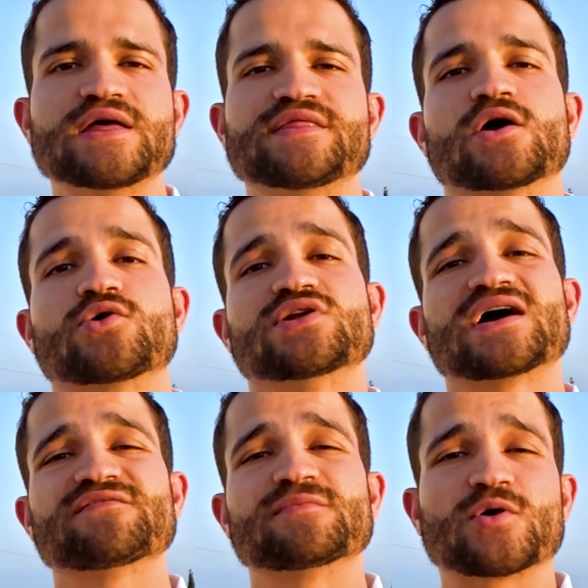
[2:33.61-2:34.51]
They are
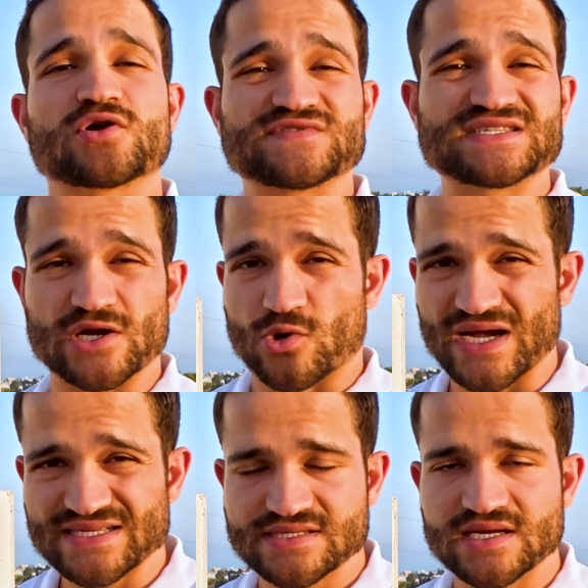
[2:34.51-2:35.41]
not even part of
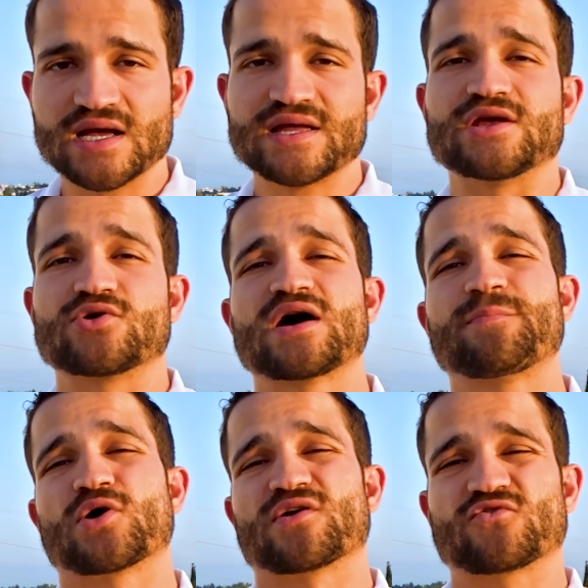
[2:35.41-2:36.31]
CRS. They are not
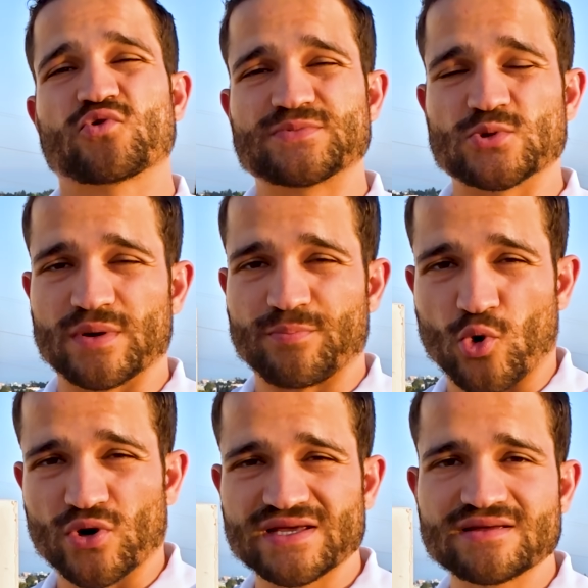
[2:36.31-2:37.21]
part of crypto
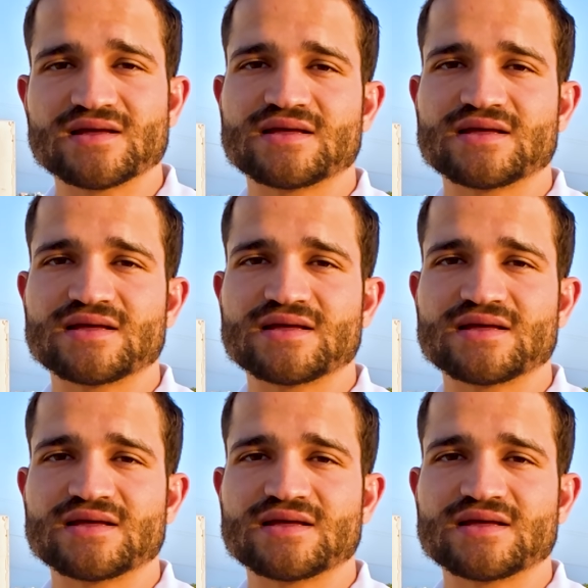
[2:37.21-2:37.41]
reporting.